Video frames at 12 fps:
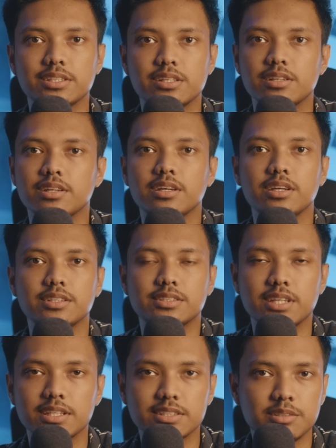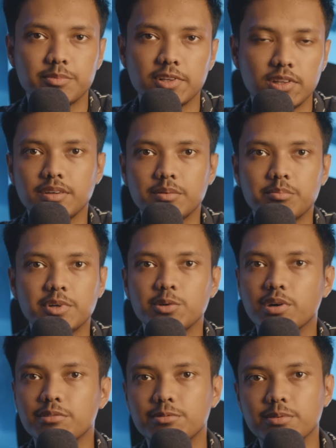it. It's that simple. But you
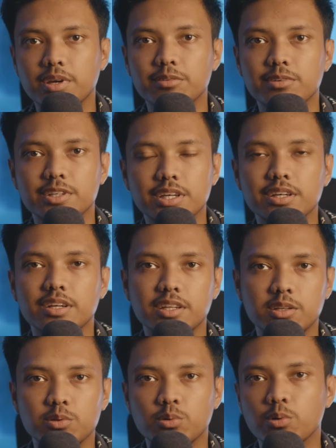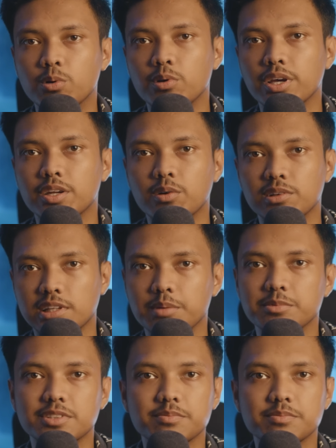have everything ready to go at all times.